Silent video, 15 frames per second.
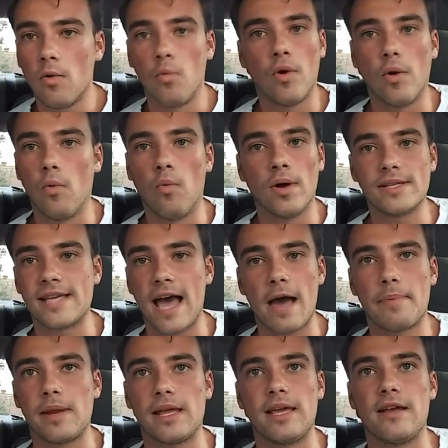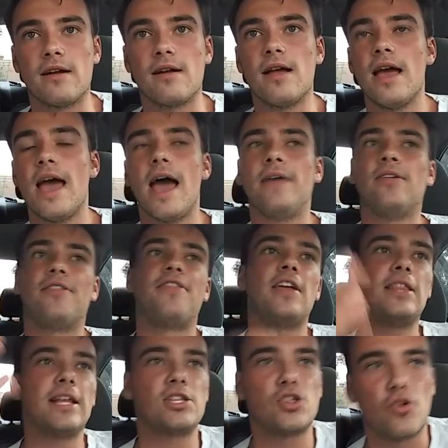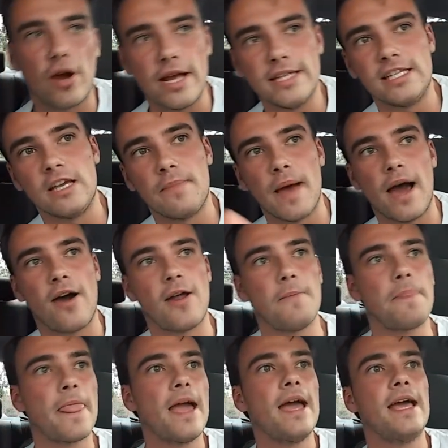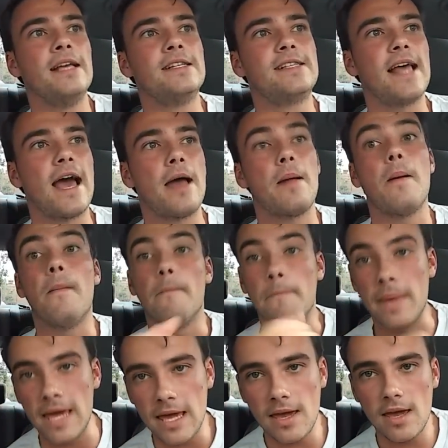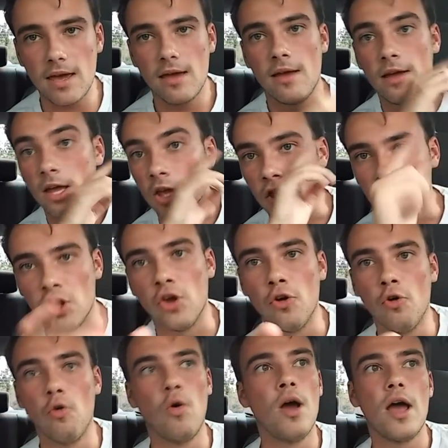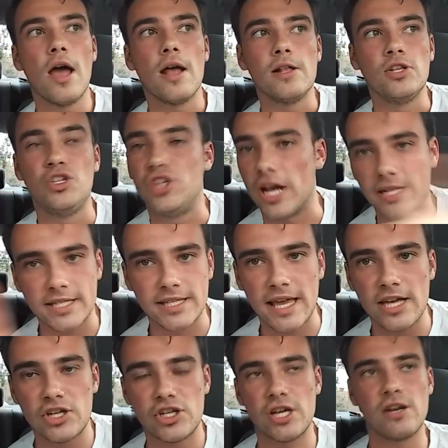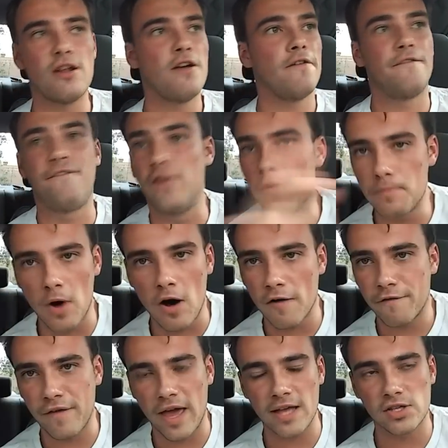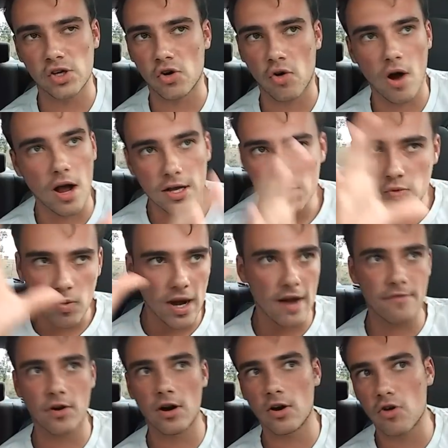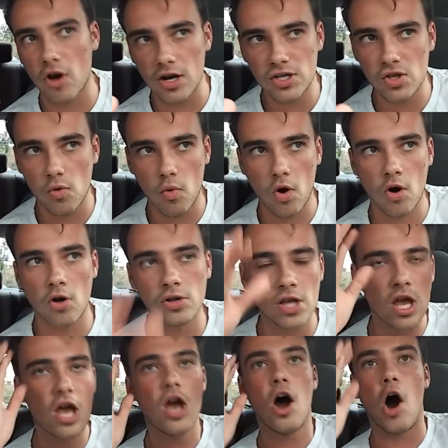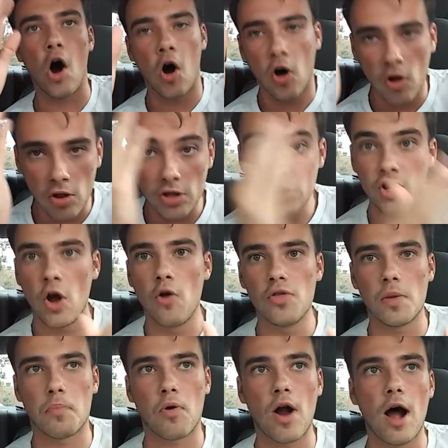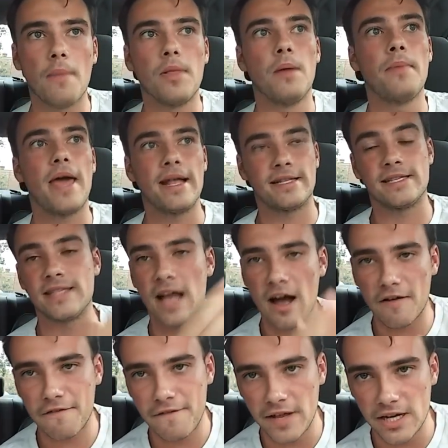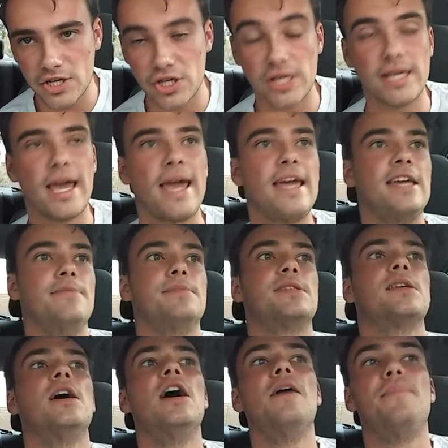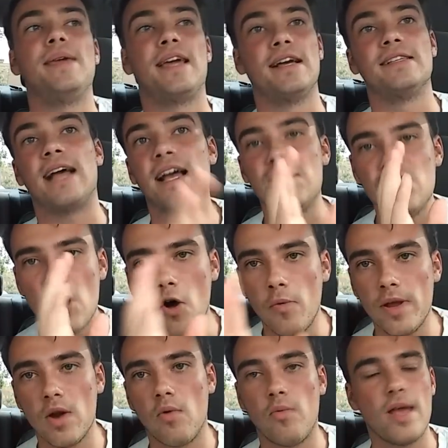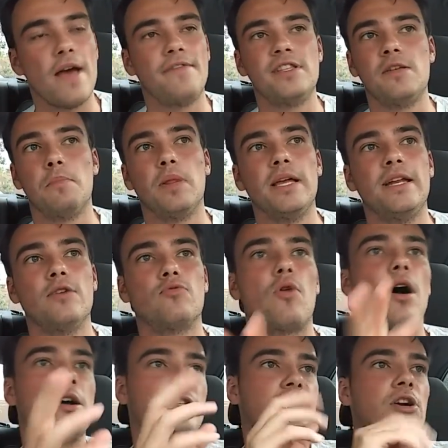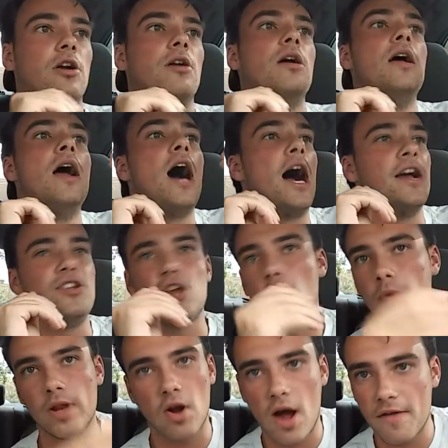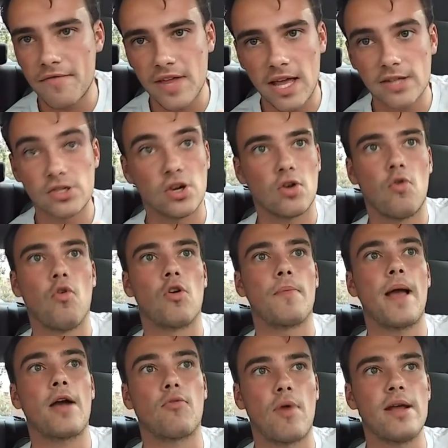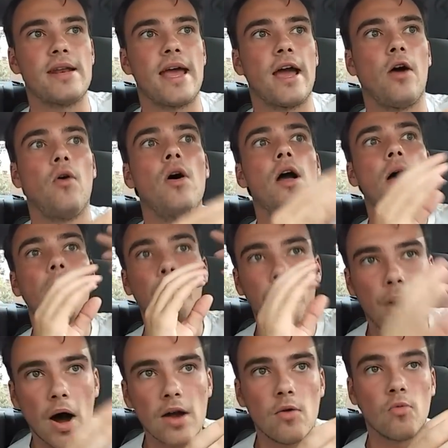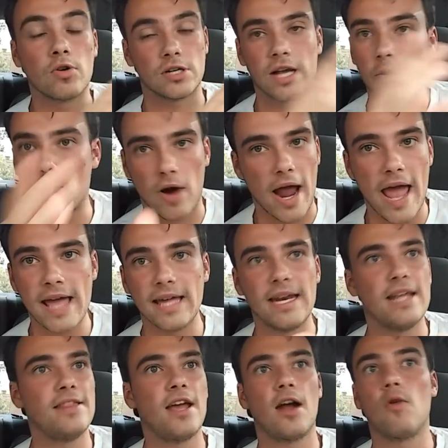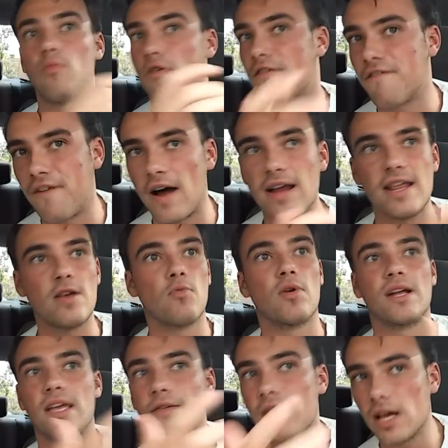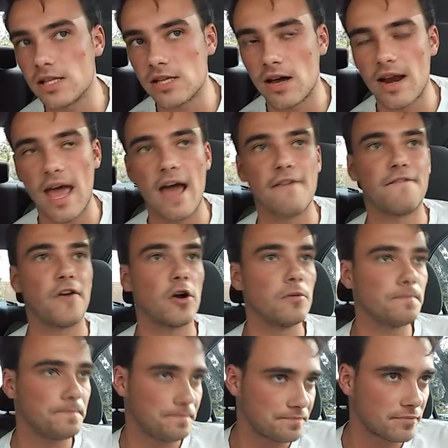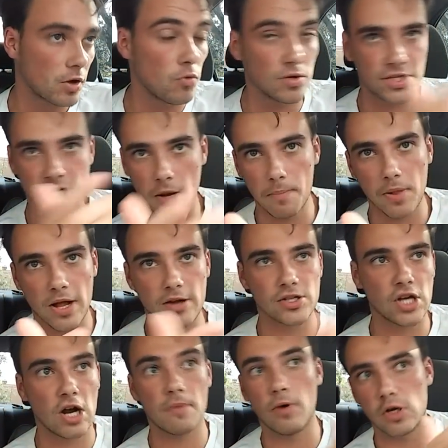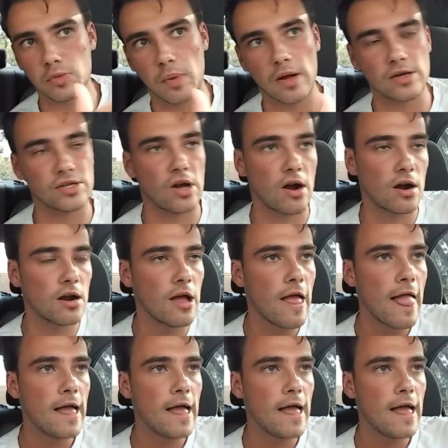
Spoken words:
what's happening here? And the thing that's crazy about it is that me, you, Jets Nation, football fans across the world, all know the problem. It's not finishing games. Because I know we have a depleted roster. I know we don't have the answer at quarterback right now, but we're hanging in there, we're fighting, we're giving a ton of effort. Well, some players are, most players are.